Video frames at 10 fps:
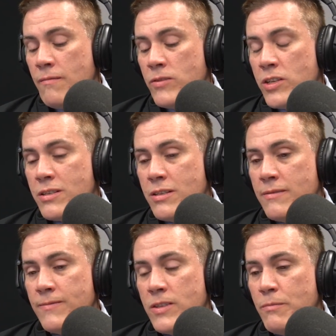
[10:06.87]
just
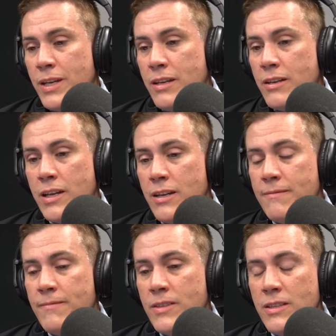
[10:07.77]
to be
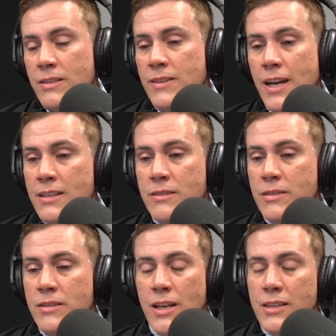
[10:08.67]
not
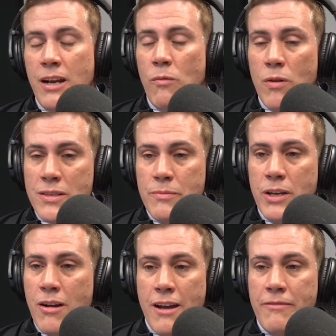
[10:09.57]
not that I want to be
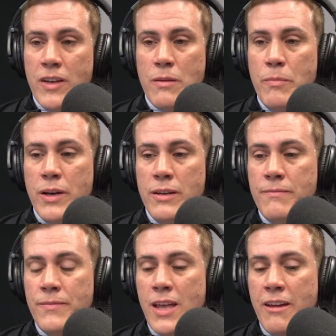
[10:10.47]
graphic, but
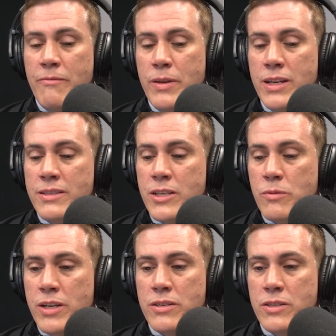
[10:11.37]
I've been in
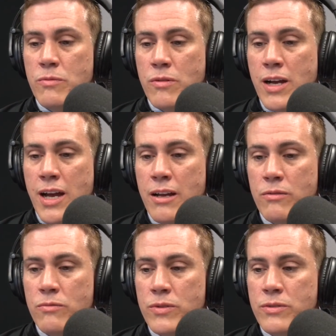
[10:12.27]
situations where I
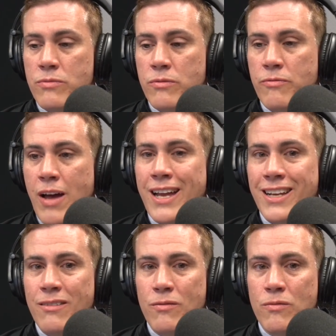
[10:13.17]
was
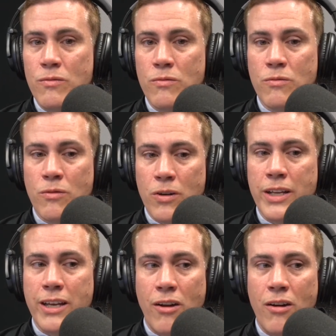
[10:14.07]
fighting
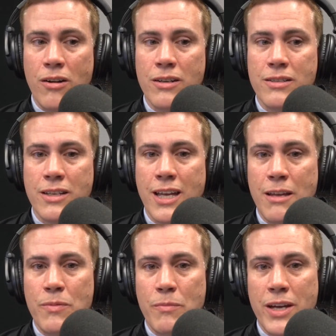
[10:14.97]
really hard to
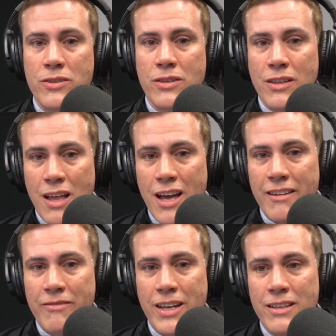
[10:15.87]
keep a patient
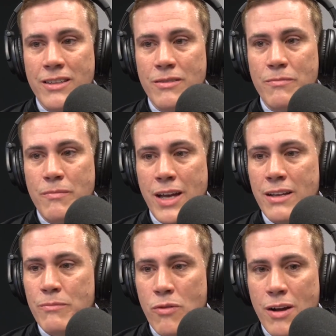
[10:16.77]
alive, and the
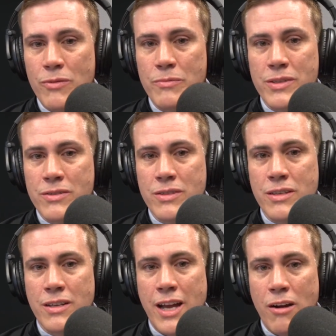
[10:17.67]
main problem is
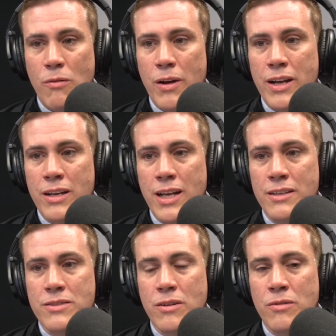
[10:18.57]
an airway.
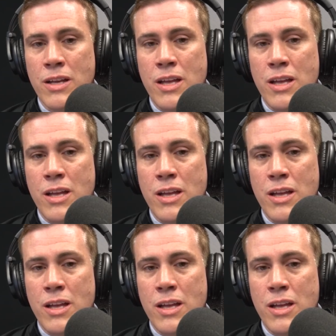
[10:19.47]
And so